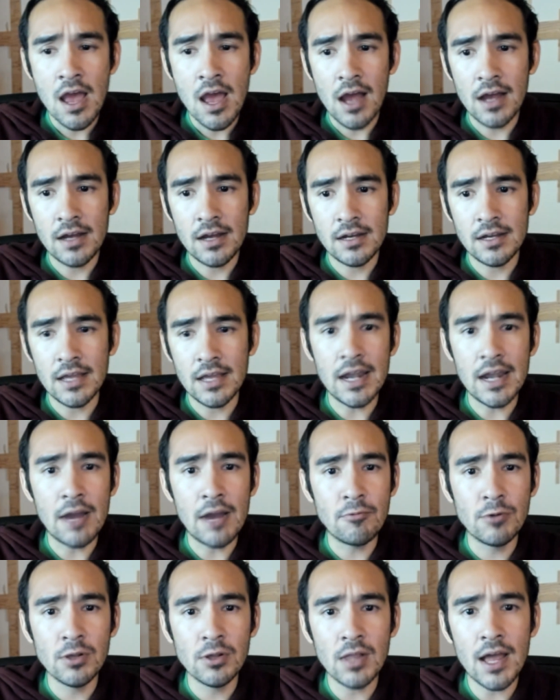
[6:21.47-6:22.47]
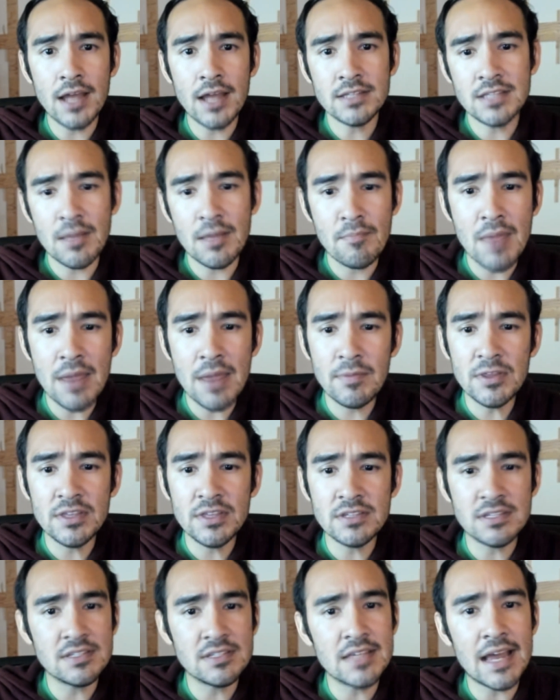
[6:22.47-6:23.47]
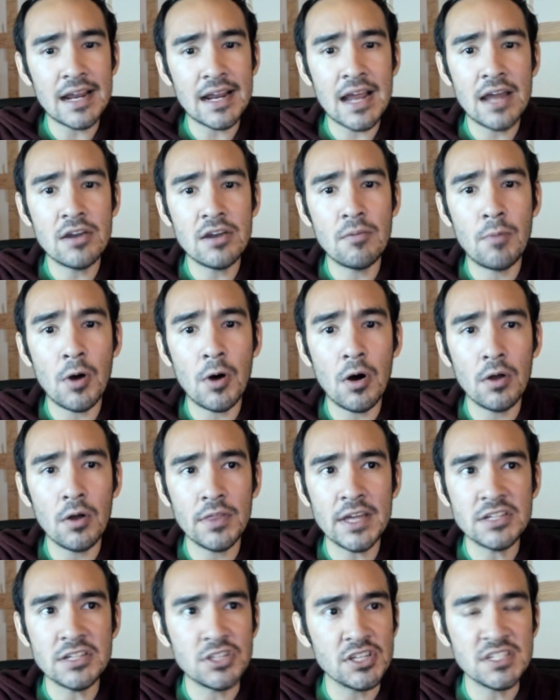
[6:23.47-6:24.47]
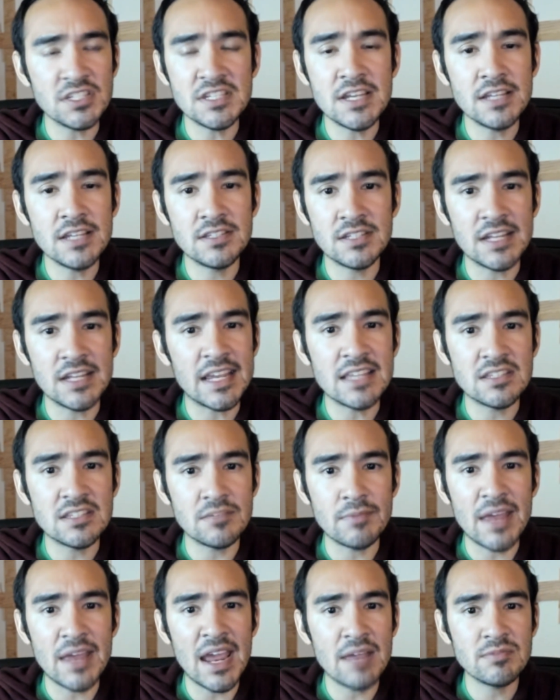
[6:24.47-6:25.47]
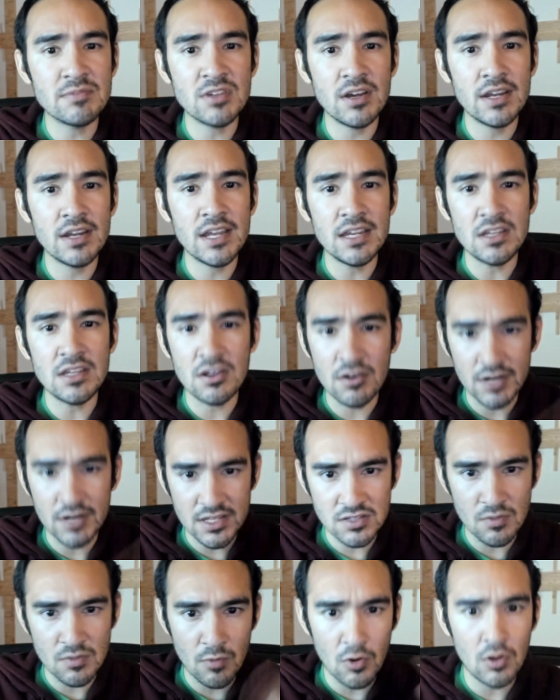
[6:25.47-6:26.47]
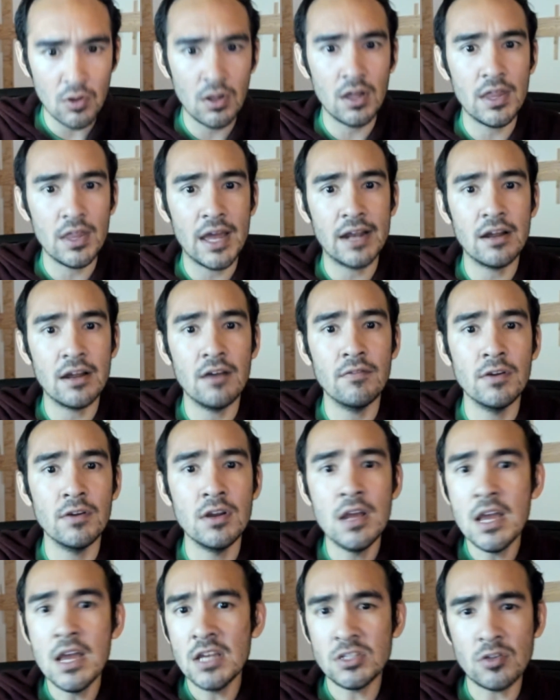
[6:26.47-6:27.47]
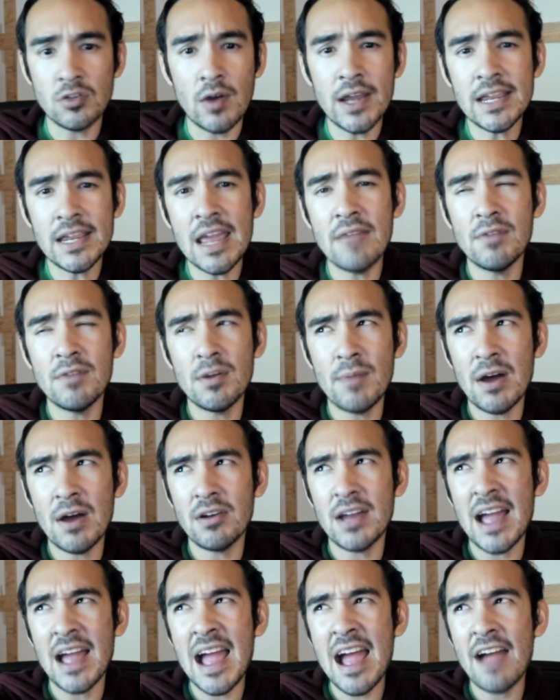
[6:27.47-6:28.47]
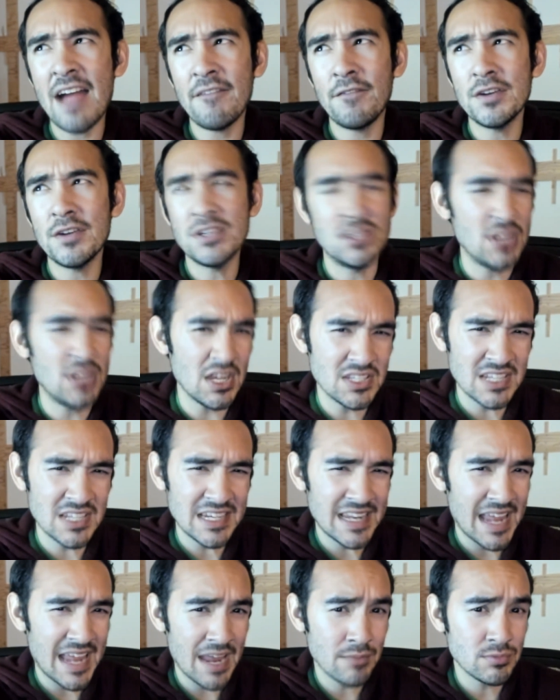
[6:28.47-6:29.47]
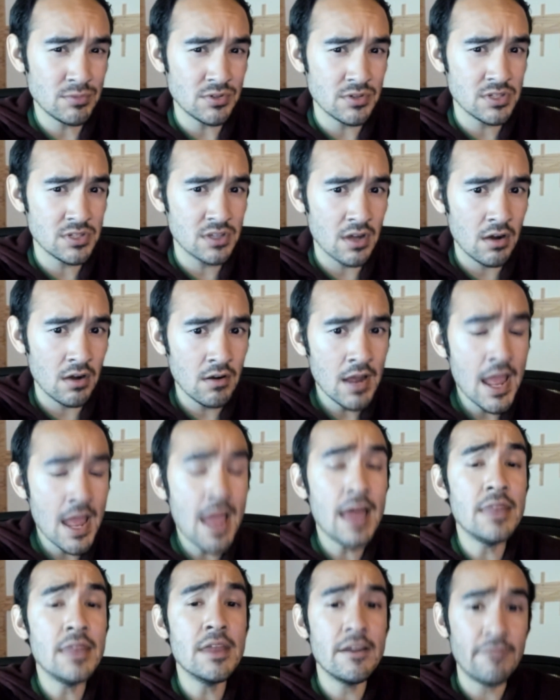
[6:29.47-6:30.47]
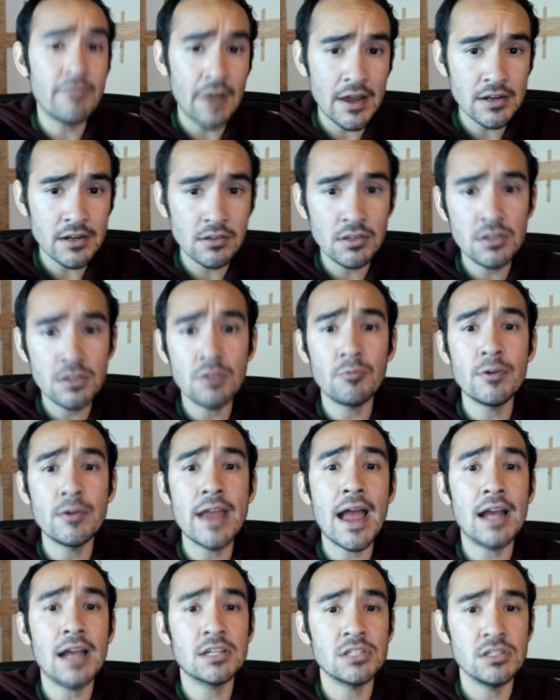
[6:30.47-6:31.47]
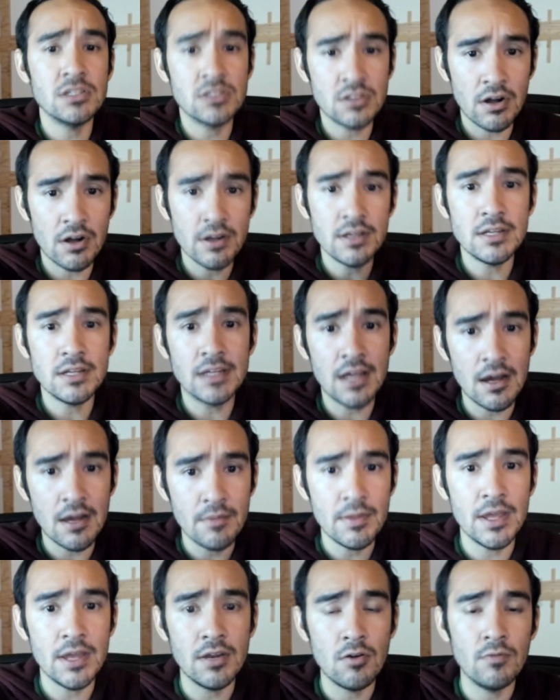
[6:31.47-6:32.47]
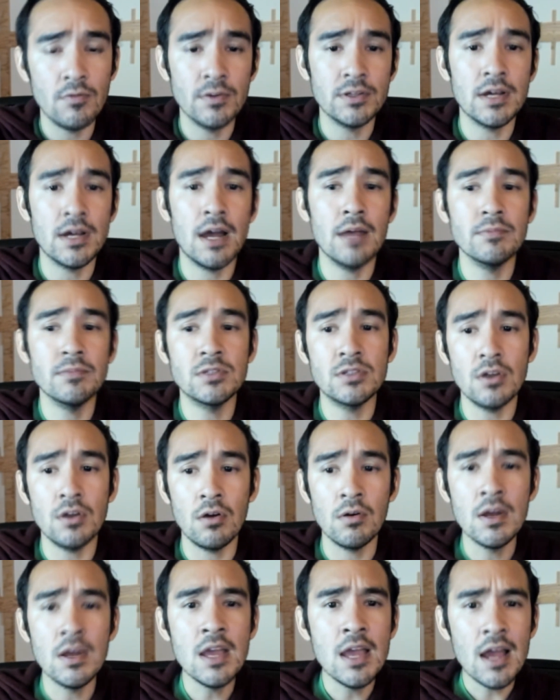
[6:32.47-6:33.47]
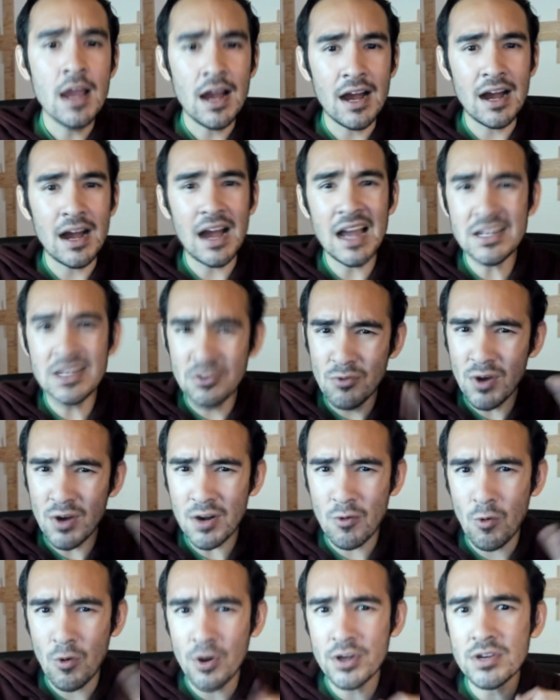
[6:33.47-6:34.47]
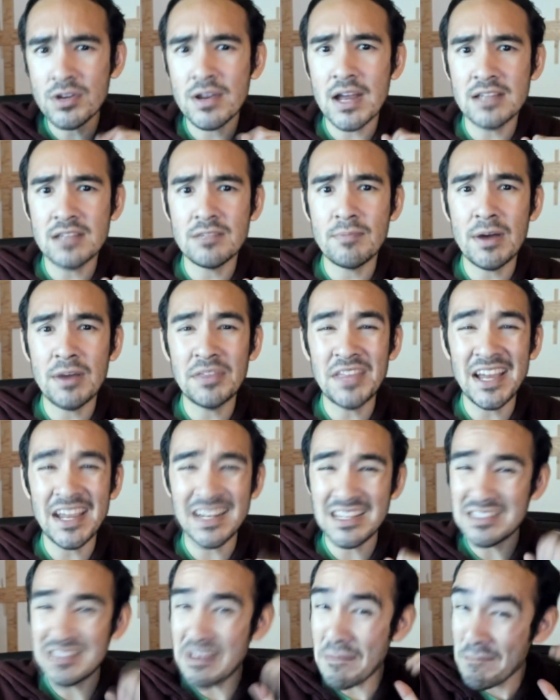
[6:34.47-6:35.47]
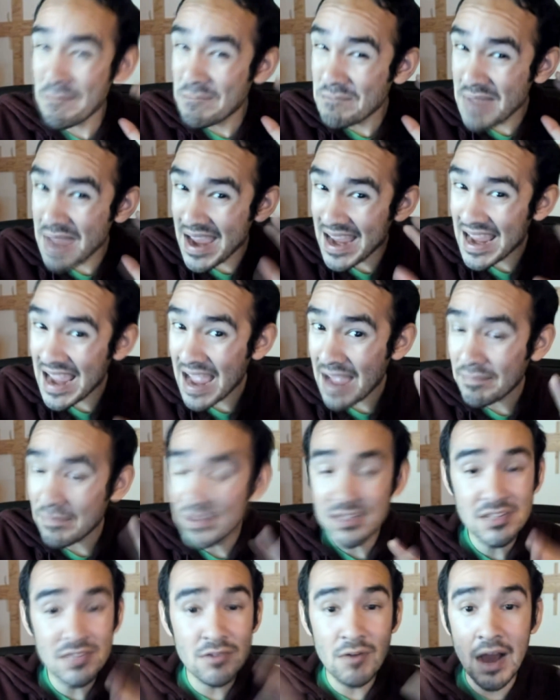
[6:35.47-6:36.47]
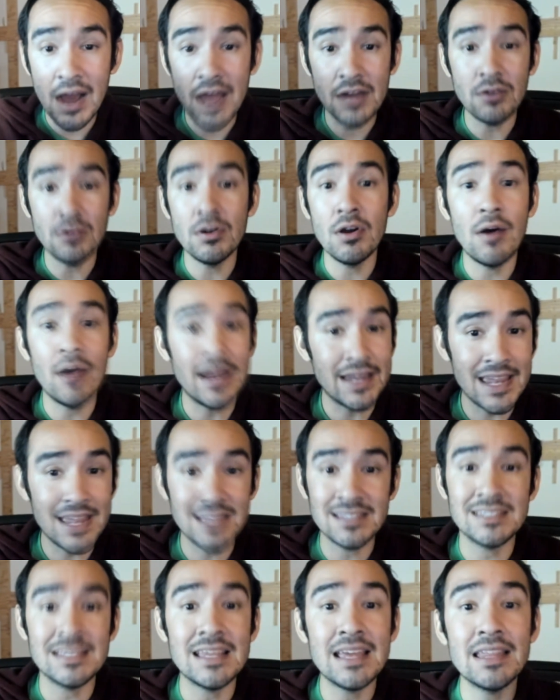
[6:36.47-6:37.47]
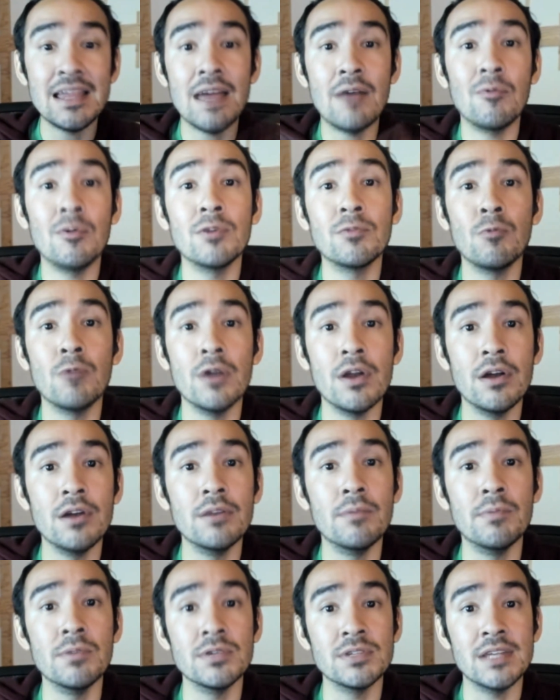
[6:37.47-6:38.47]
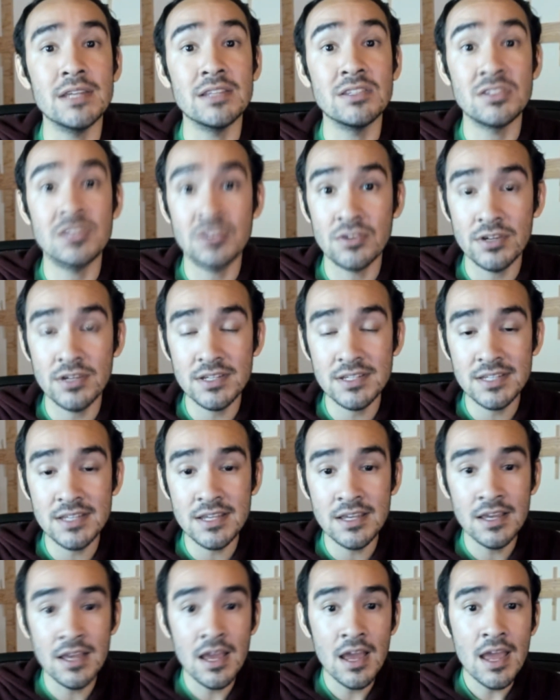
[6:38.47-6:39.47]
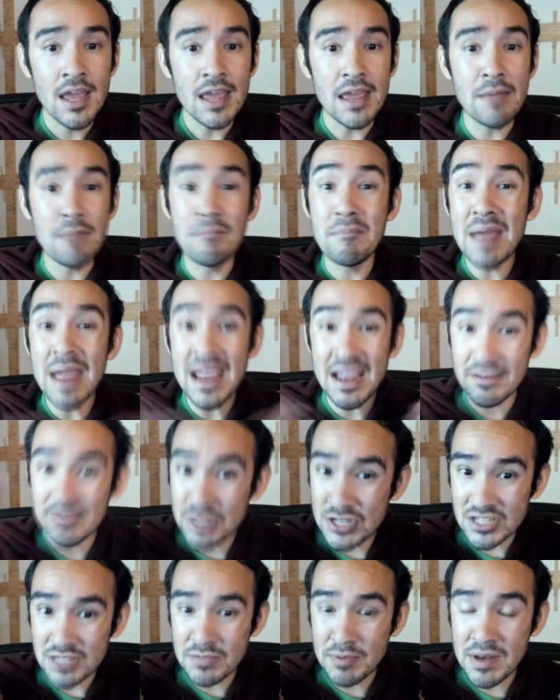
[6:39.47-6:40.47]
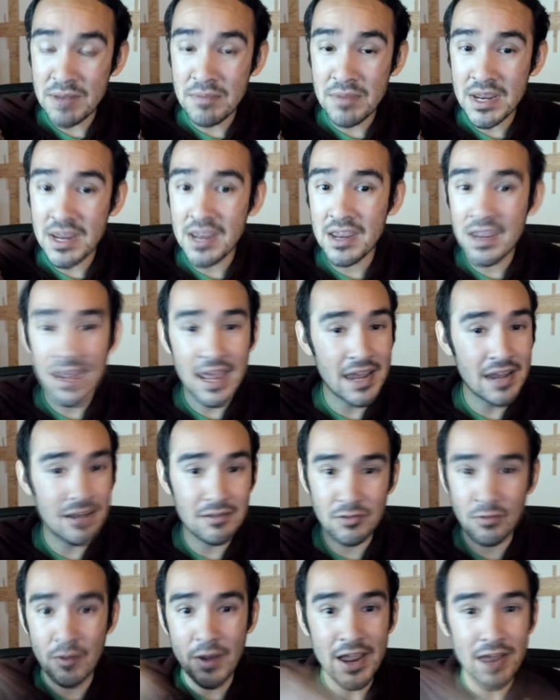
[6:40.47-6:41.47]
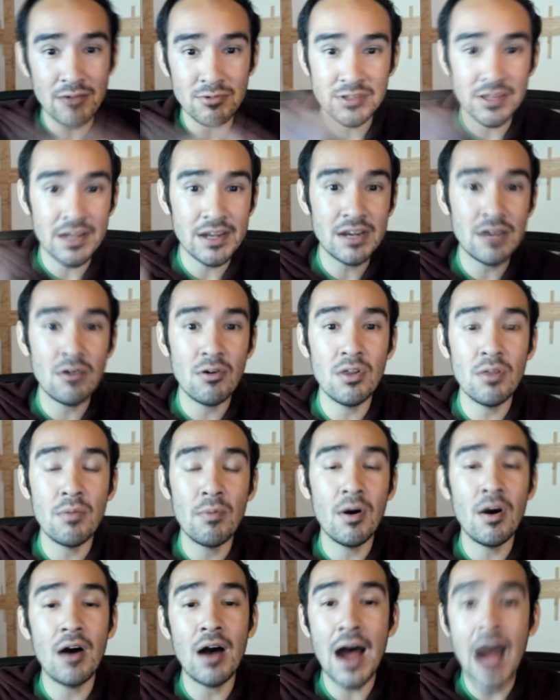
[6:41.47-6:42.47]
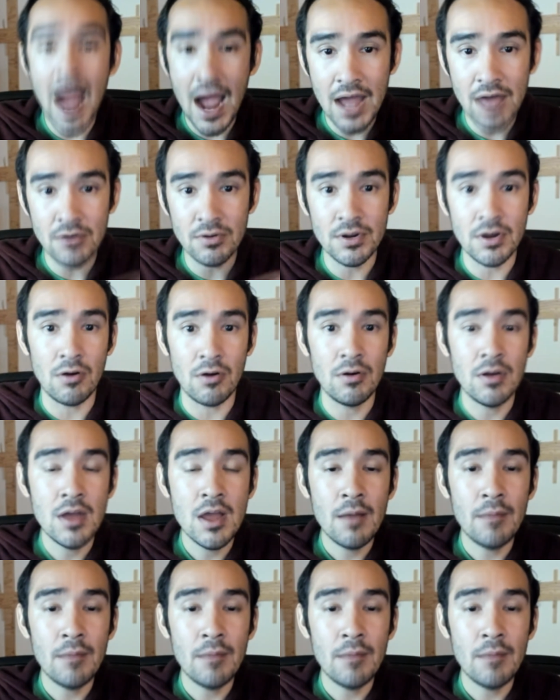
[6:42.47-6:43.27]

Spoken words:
And I realized that maybe this is that kind of ball that just needs to get some games on it, get some oil on that cover. So I gave it about a half a dozen games or so, and then finally the reaction started to come in over time. So I do want to warn you guys about that because it may happen to you. I don't know. I can't say that with 100% certainty. It may have just been me and the way I was letting go of the ball. I don't know.